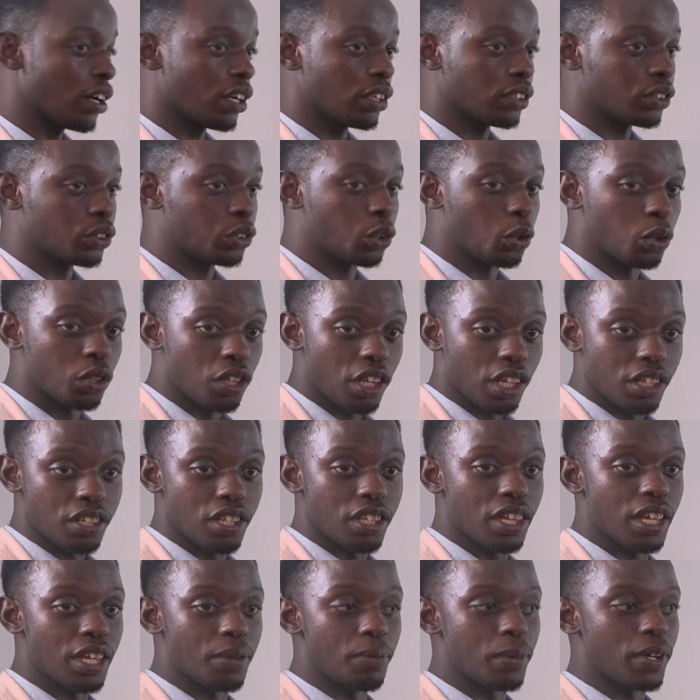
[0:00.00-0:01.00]
so
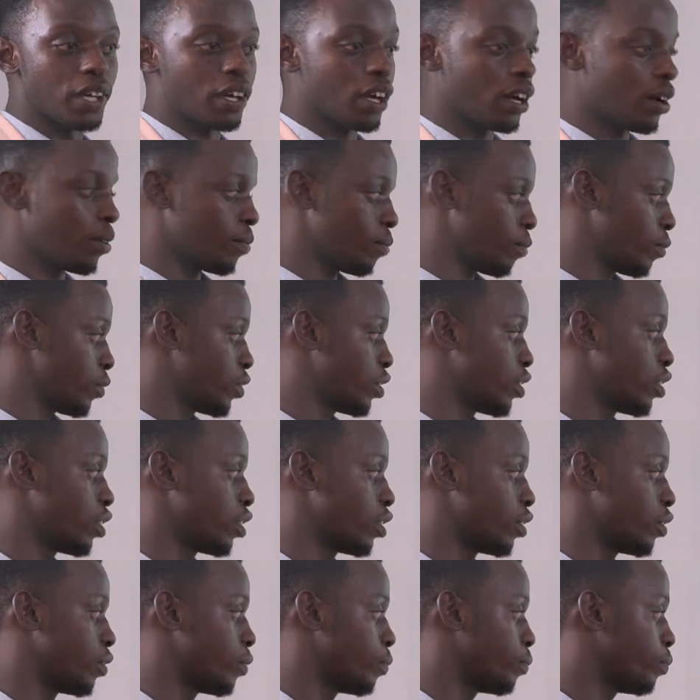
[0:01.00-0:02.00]
that they become
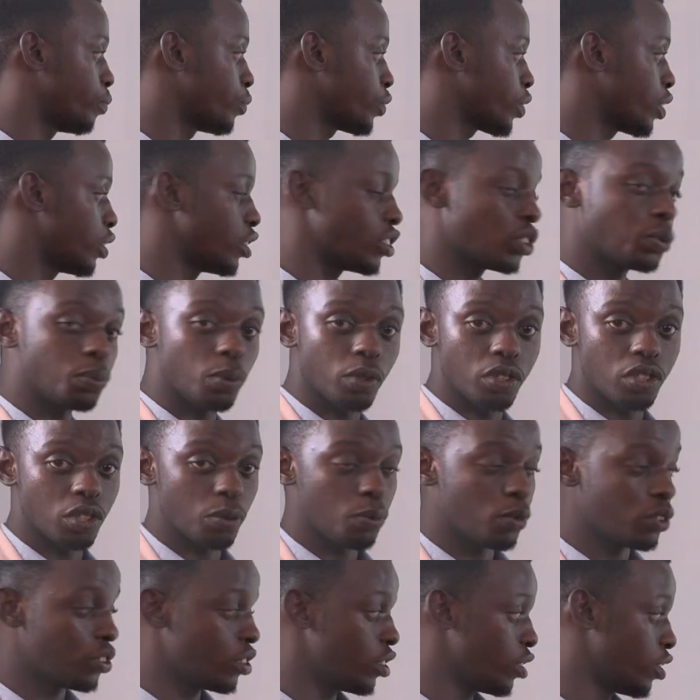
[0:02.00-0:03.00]
the
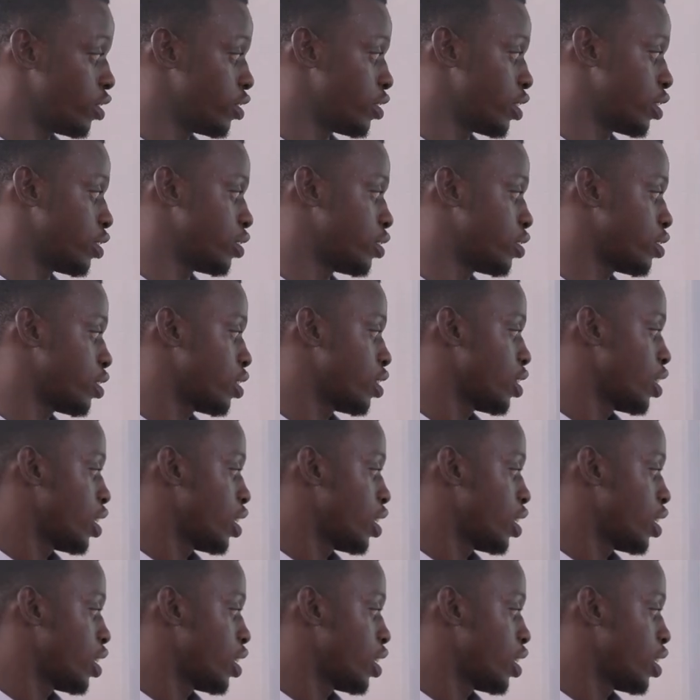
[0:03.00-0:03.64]
responsible citizens.